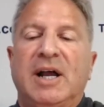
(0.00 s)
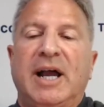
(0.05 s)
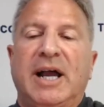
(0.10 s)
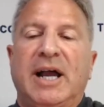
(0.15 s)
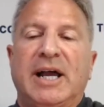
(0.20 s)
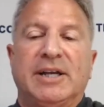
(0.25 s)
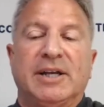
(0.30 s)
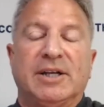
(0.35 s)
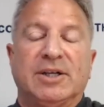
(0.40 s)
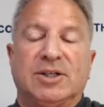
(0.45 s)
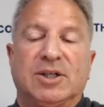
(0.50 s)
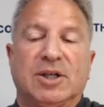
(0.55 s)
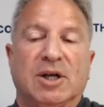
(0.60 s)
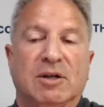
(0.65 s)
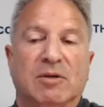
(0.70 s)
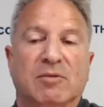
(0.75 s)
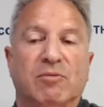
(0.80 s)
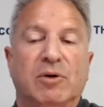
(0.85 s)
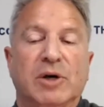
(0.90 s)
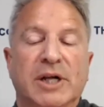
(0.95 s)
and there's
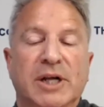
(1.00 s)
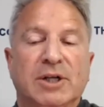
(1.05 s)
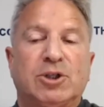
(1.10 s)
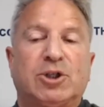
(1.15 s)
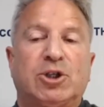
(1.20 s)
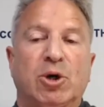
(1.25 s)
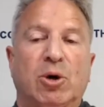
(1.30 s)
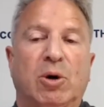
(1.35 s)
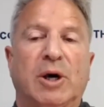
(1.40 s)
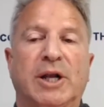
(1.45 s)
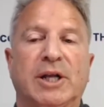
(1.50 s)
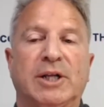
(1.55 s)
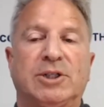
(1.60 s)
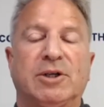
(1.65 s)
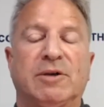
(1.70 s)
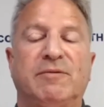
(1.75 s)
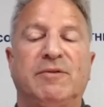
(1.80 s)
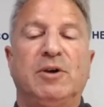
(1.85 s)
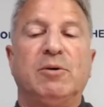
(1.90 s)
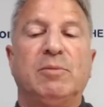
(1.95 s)
a real shortage
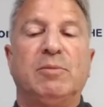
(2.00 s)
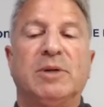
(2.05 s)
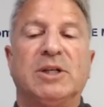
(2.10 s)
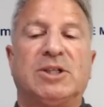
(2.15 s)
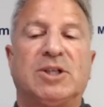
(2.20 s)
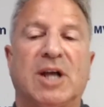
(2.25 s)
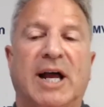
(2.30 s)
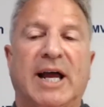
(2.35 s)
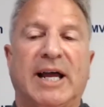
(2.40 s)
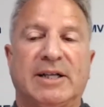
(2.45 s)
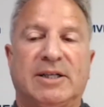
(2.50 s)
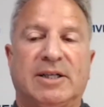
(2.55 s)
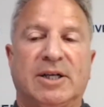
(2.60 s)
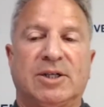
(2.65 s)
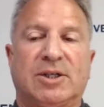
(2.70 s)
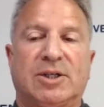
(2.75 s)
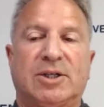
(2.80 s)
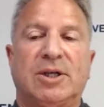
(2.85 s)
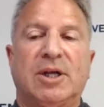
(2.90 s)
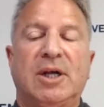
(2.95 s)
of human
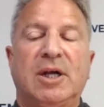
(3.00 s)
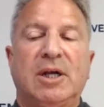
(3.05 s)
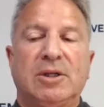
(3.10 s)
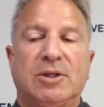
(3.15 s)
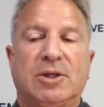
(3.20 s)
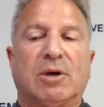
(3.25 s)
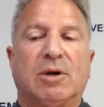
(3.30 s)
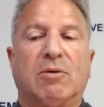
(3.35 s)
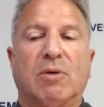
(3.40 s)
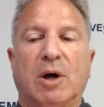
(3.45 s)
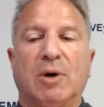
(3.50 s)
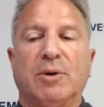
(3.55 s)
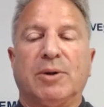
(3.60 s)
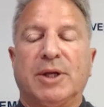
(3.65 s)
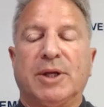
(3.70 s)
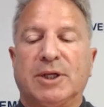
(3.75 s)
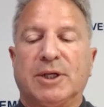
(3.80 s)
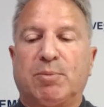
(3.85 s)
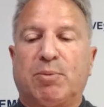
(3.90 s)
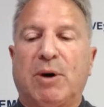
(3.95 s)
scientists to grow
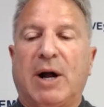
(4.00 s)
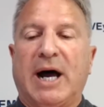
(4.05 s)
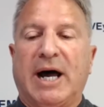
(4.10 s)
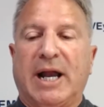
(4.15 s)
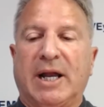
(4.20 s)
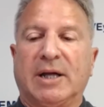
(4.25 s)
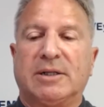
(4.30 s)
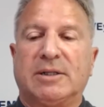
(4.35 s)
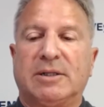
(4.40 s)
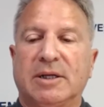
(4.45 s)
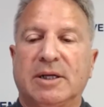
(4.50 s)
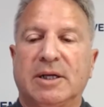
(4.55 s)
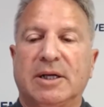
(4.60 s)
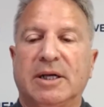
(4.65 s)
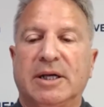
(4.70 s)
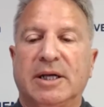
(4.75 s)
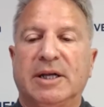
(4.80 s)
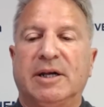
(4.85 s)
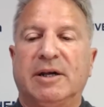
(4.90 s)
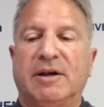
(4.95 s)
this product
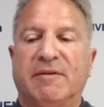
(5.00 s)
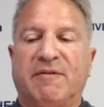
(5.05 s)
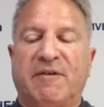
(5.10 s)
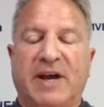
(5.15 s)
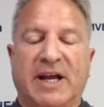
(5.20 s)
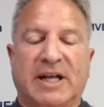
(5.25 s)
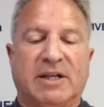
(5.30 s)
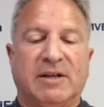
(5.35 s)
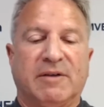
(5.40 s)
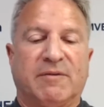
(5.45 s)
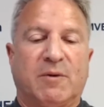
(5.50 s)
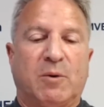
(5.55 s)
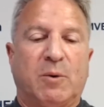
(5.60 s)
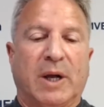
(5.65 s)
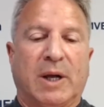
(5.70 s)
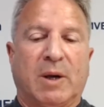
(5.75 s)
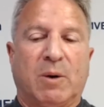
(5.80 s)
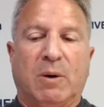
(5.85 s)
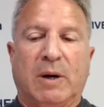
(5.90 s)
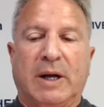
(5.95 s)
in an effective,
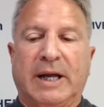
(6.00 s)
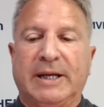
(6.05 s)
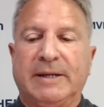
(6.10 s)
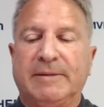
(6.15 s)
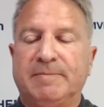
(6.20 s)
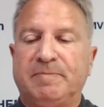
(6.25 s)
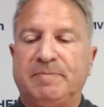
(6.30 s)
quick way.